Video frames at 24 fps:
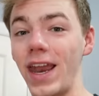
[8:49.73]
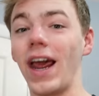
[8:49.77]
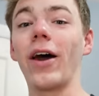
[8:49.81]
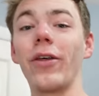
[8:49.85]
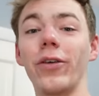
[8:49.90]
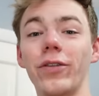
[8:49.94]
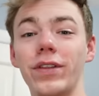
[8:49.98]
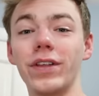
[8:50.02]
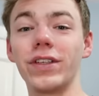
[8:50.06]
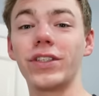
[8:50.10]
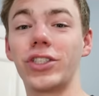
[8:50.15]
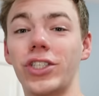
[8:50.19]
now
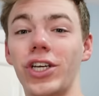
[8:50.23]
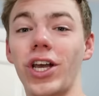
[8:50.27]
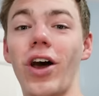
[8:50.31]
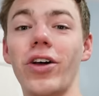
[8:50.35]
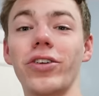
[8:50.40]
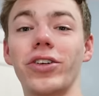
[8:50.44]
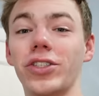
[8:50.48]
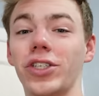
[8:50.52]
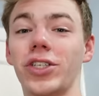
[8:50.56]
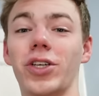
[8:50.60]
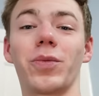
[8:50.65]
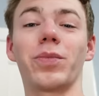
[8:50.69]
that this
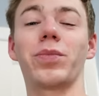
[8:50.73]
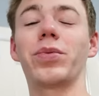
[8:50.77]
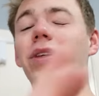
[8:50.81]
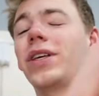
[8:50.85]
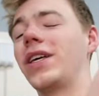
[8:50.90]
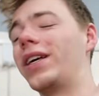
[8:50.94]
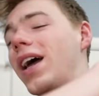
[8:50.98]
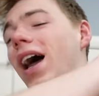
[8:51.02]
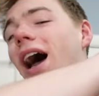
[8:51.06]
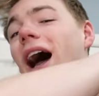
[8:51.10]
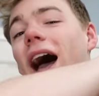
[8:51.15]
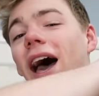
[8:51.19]
challenge is
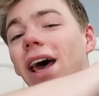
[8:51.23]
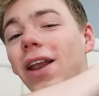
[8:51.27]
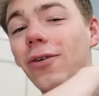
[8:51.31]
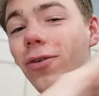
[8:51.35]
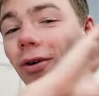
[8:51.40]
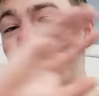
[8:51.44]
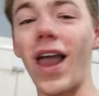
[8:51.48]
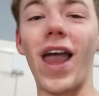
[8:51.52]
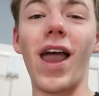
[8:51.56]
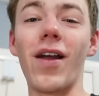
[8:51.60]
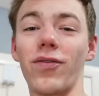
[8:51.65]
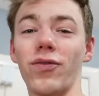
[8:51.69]
complete, I
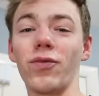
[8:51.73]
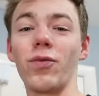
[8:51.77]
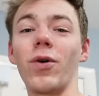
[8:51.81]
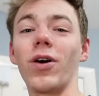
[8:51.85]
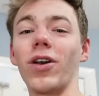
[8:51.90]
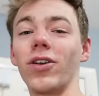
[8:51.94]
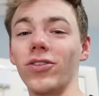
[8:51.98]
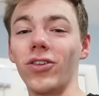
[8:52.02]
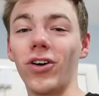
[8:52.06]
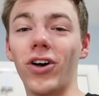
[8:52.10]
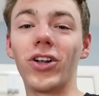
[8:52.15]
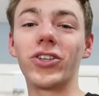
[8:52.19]
don't ever
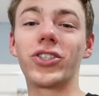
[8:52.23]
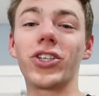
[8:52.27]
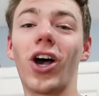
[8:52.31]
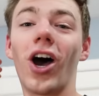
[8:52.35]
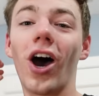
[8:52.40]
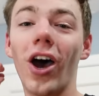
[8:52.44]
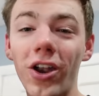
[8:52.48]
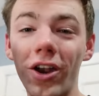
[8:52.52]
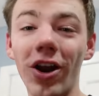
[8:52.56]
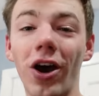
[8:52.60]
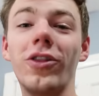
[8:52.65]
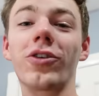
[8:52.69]
want to launch
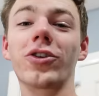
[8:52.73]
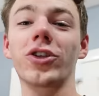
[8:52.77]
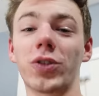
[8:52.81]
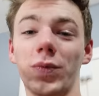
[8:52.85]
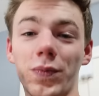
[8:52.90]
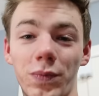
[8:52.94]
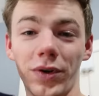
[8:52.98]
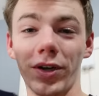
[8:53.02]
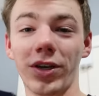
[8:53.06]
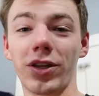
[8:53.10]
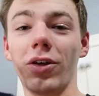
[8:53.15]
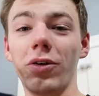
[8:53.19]
another
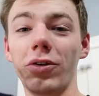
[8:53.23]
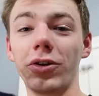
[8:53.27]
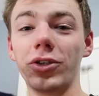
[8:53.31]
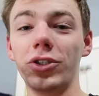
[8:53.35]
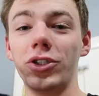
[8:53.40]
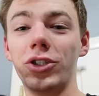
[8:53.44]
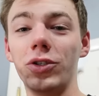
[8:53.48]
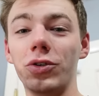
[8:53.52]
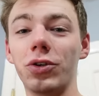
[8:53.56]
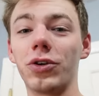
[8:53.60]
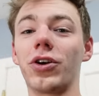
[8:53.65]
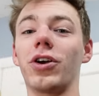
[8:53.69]
spring-loaded
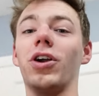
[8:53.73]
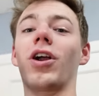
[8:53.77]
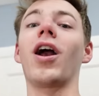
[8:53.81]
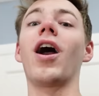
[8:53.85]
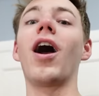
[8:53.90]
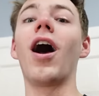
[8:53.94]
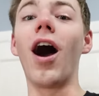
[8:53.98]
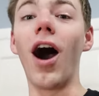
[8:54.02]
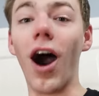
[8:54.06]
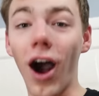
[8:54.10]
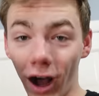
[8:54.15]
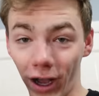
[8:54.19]
shooter
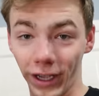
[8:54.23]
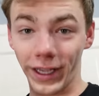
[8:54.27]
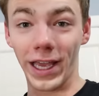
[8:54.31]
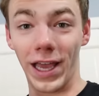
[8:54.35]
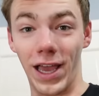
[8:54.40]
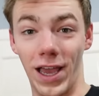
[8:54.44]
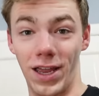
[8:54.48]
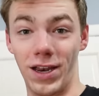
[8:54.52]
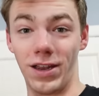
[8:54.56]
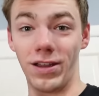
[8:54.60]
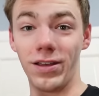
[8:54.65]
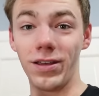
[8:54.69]
again.